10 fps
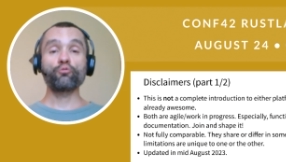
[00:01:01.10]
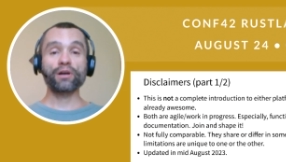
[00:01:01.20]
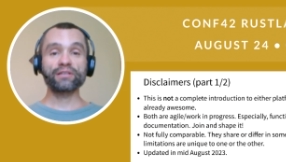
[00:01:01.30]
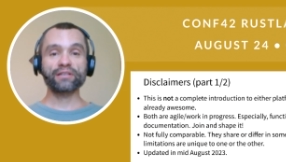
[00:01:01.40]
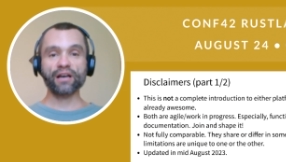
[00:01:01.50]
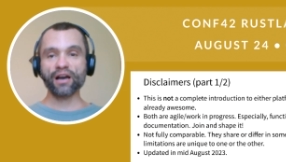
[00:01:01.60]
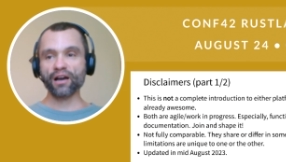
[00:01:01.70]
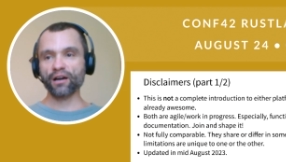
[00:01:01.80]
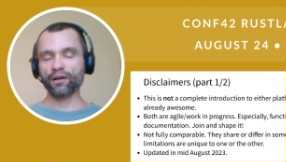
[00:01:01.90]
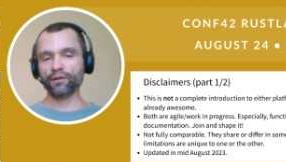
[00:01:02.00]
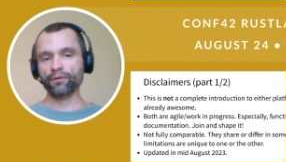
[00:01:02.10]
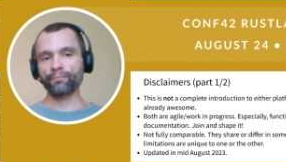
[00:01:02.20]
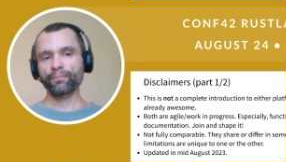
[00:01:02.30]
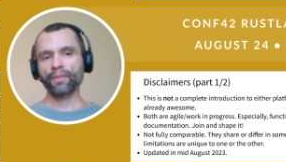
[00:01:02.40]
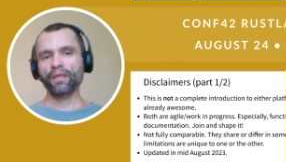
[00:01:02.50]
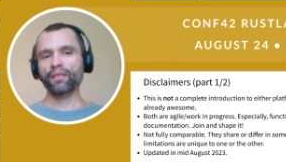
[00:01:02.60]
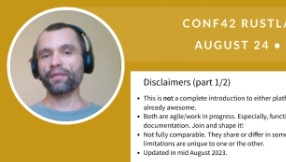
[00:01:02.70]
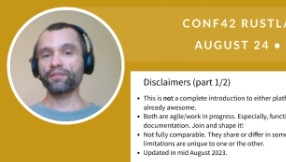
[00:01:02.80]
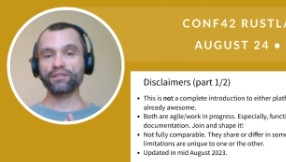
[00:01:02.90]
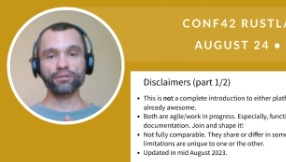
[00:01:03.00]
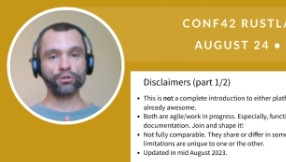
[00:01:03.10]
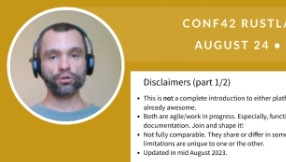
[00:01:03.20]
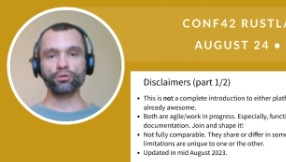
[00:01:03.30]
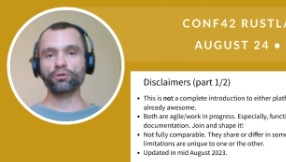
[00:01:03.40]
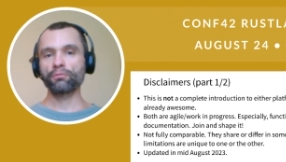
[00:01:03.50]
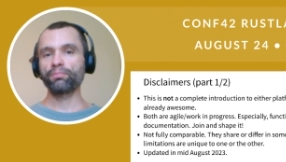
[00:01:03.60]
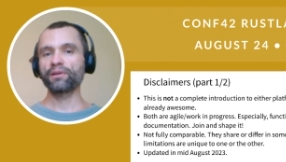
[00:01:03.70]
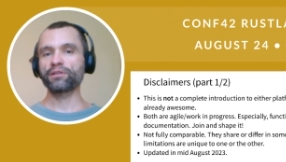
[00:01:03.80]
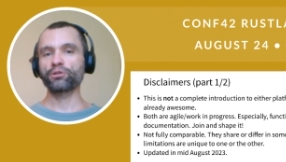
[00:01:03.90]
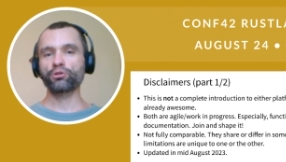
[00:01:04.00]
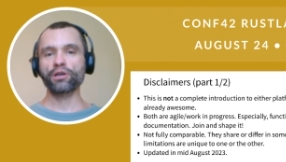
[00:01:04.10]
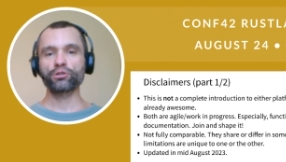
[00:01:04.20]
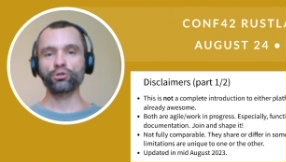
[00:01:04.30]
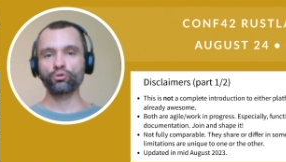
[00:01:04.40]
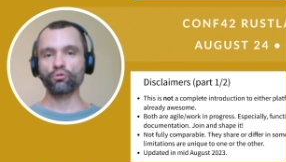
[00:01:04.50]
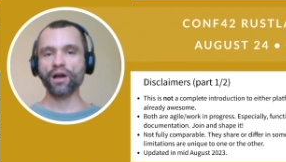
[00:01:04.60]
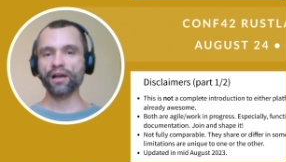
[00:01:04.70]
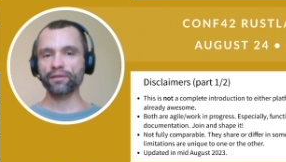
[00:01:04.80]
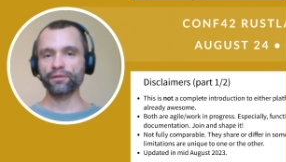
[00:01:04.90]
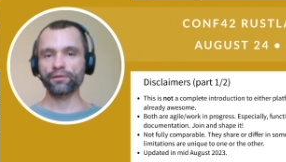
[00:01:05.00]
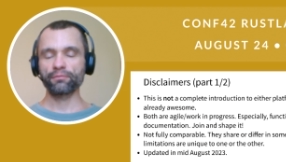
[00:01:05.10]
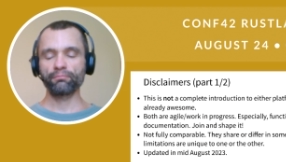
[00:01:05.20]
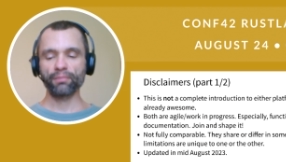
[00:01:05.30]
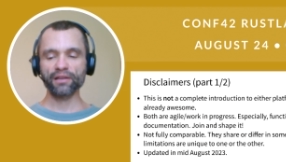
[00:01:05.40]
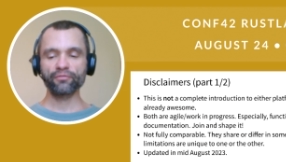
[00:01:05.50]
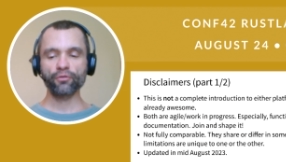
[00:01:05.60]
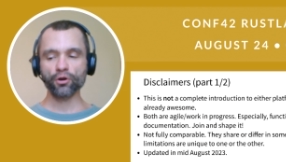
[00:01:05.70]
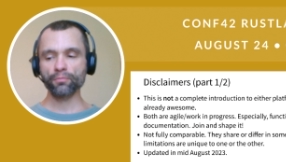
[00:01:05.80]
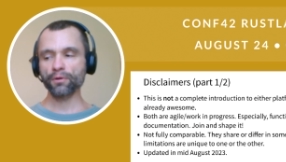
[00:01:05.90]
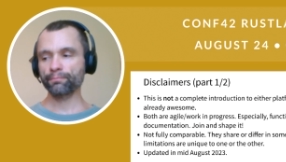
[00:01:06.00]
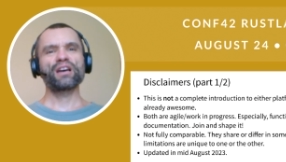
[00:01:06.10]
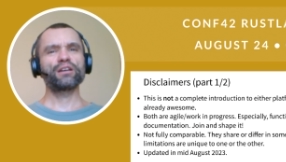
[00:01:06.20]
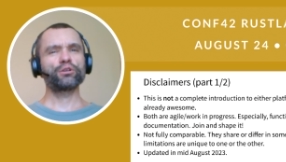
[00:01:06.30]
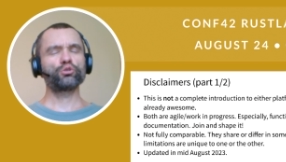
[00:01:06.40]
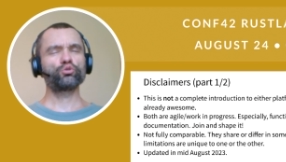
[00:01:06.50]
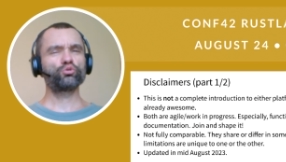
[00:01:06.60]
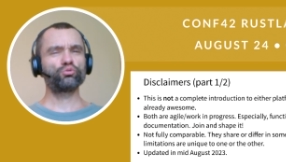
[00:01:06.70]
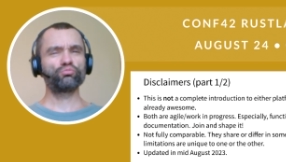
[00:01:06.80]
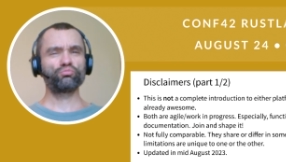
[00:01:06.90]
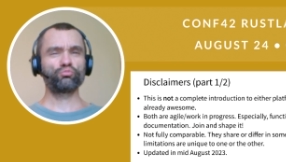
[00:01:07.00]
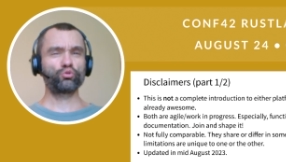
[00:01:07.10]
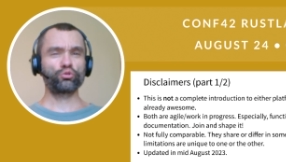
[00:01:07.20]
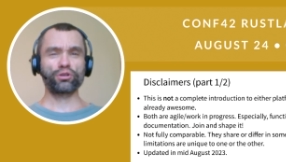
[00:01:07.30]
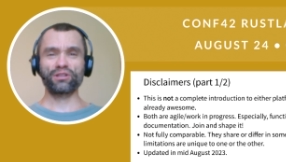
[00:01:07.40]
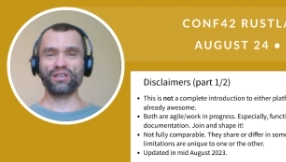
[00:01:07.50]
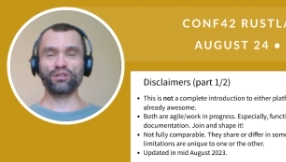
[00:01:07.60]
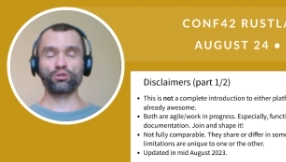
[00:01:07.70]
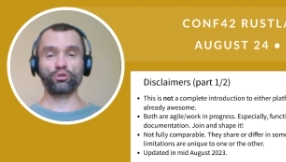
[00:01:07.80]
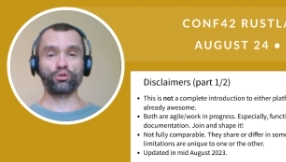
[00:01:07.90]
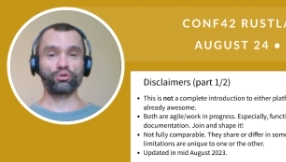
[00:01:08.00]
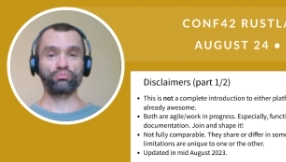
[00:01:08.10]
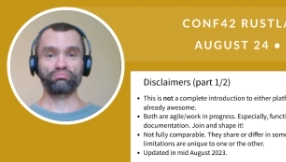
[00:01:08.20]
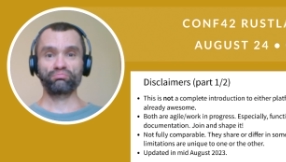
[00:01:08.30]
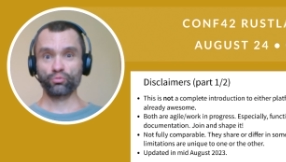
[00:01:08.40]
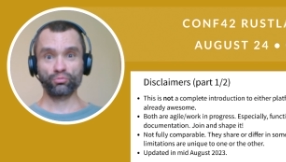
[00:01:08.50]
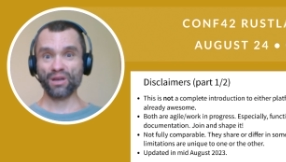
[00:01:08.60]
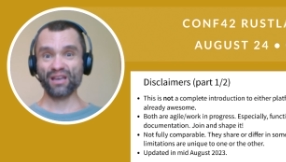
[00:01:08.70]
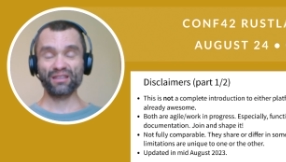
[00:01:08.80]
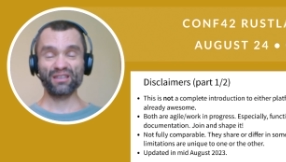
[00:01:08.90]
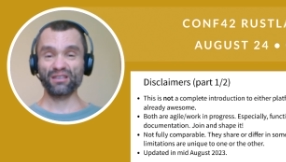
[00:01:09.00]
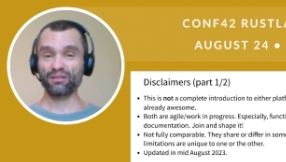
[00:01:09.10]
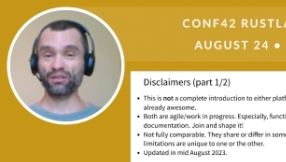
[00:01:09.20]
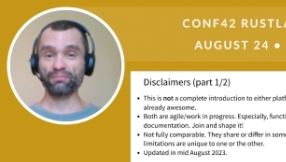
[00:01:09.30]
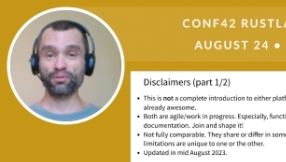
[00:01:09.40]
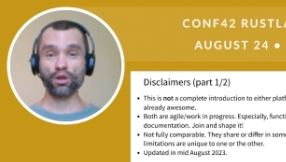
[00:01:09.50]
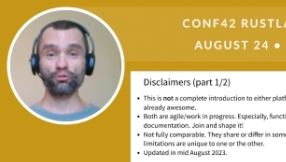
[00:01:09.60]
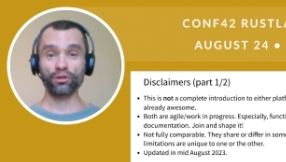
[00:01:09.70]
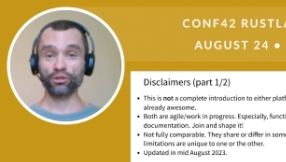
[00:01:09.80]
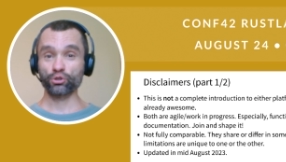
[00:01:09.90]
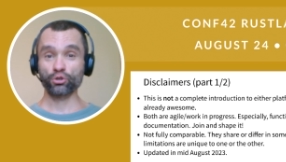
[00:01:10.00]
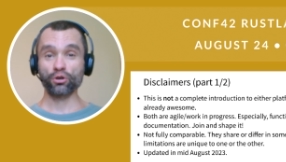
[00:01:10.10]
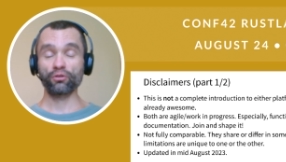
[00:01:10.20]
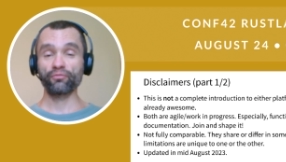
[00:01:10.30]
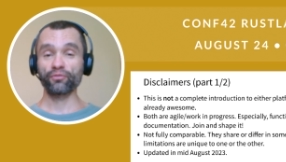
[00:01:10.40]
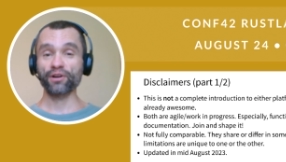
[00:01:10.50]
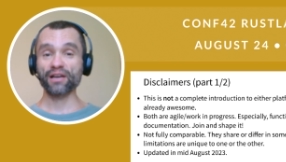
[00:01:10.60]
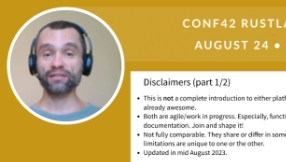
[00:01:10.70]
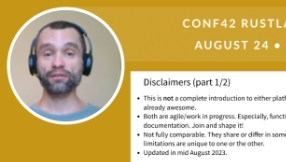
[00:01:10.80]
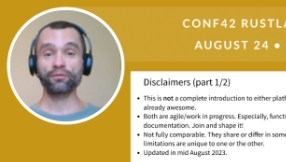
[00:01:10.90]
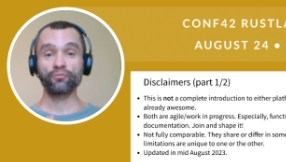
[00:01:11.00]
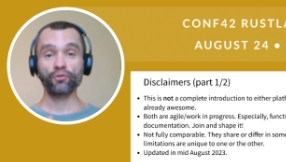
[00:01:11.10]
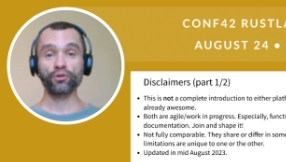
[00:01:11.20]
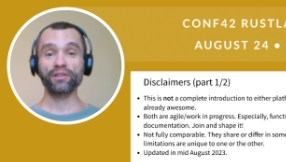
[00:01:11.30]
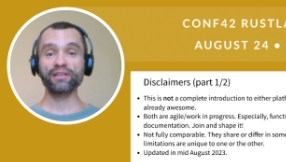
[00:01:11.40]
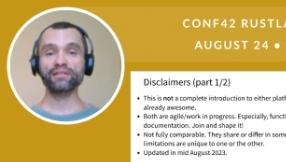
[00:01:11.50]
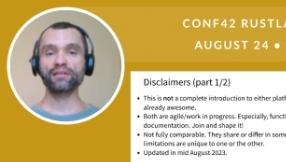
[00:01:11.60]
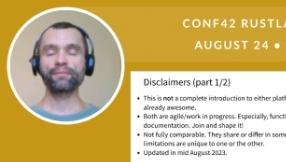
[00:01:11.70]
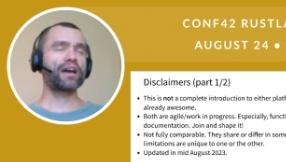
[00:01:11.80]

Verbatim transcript: ones are that this is not a complete introduction to either platform. You do not need uh, any deep knowledge of Rust for this.